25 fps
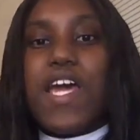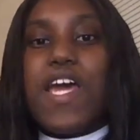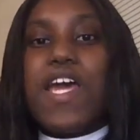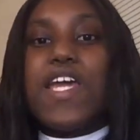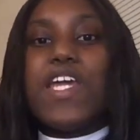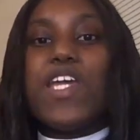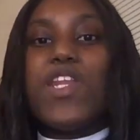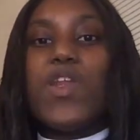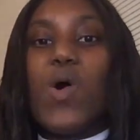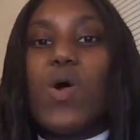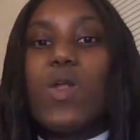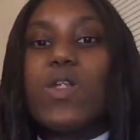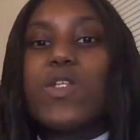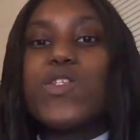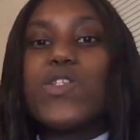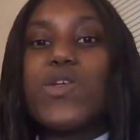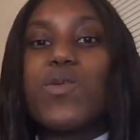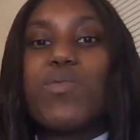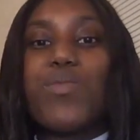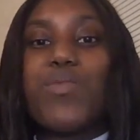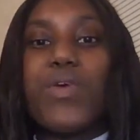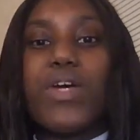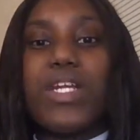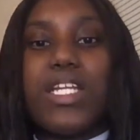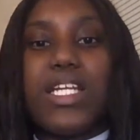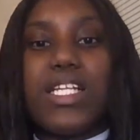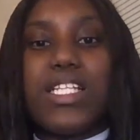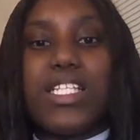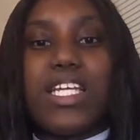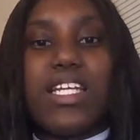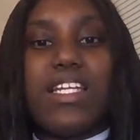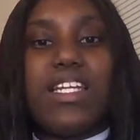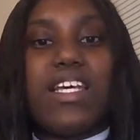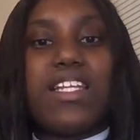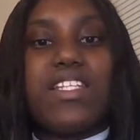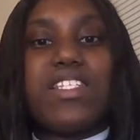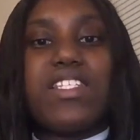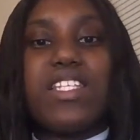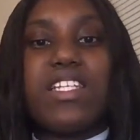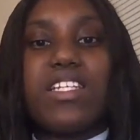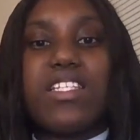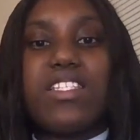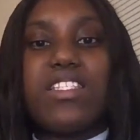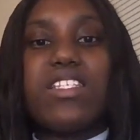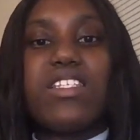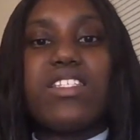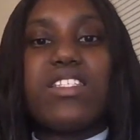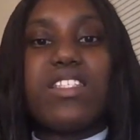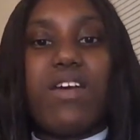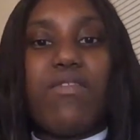It also predicted that
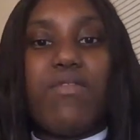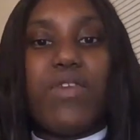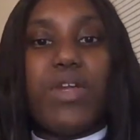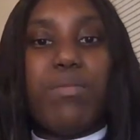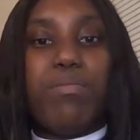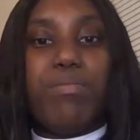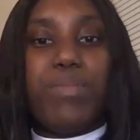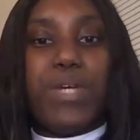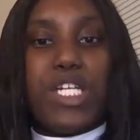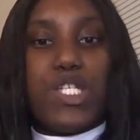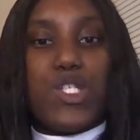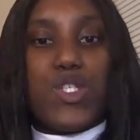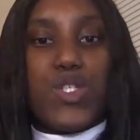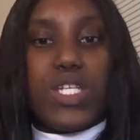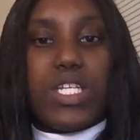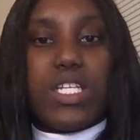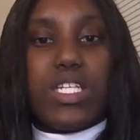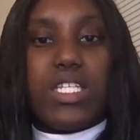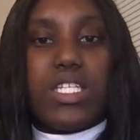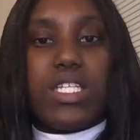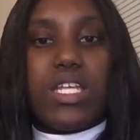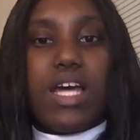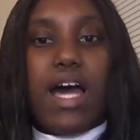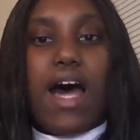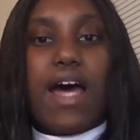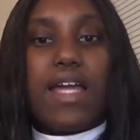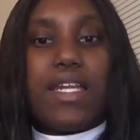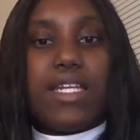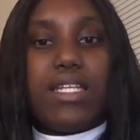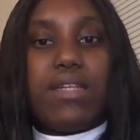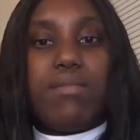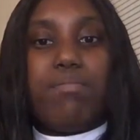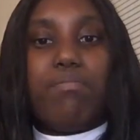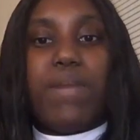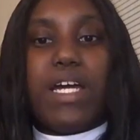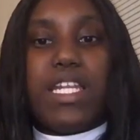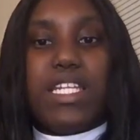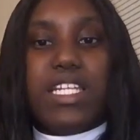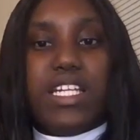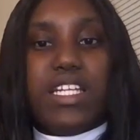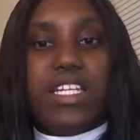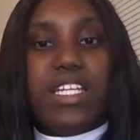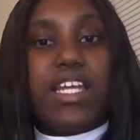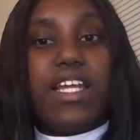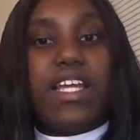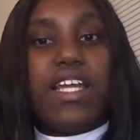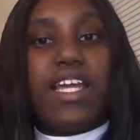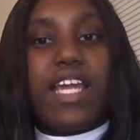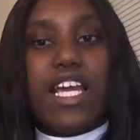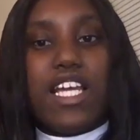67 patients had
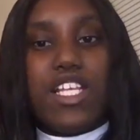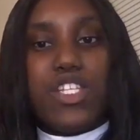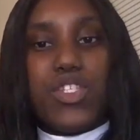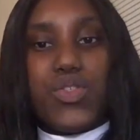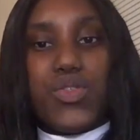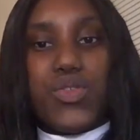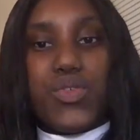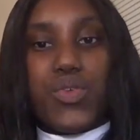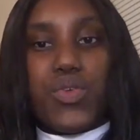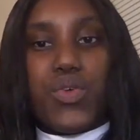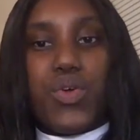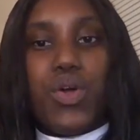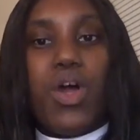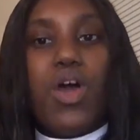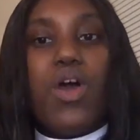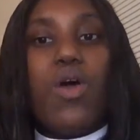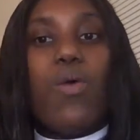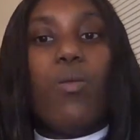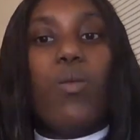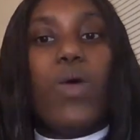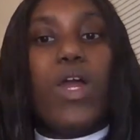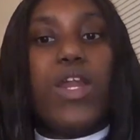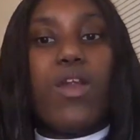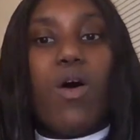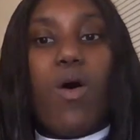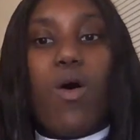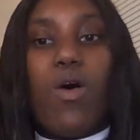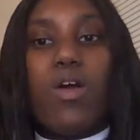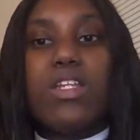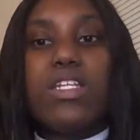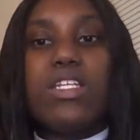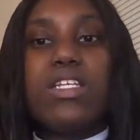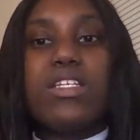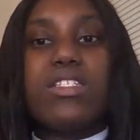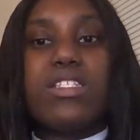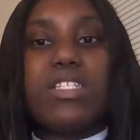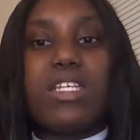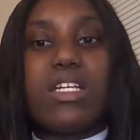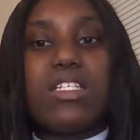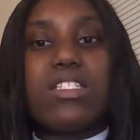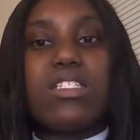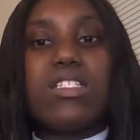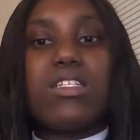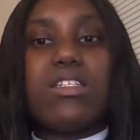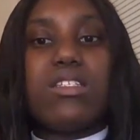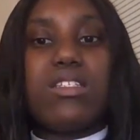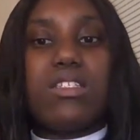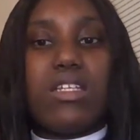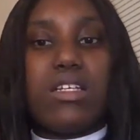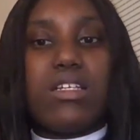malignant cancer when only
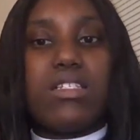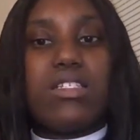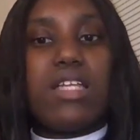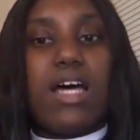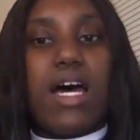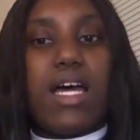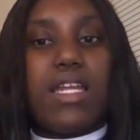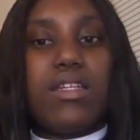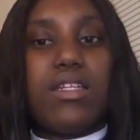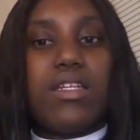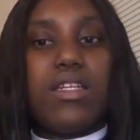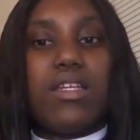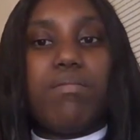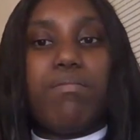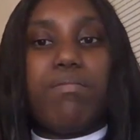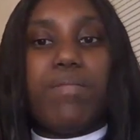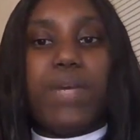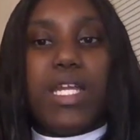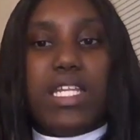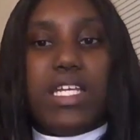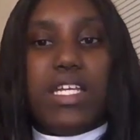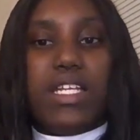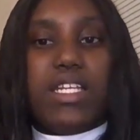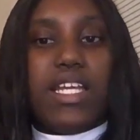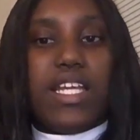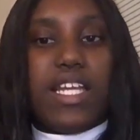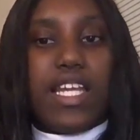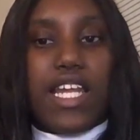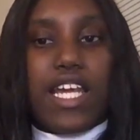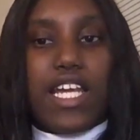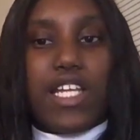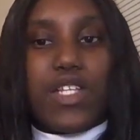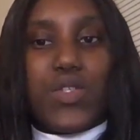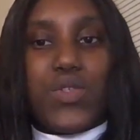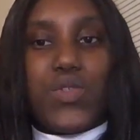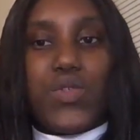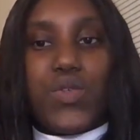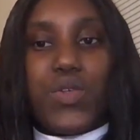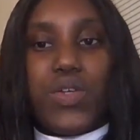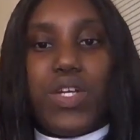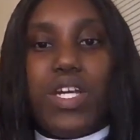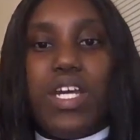66 had malignant cancer.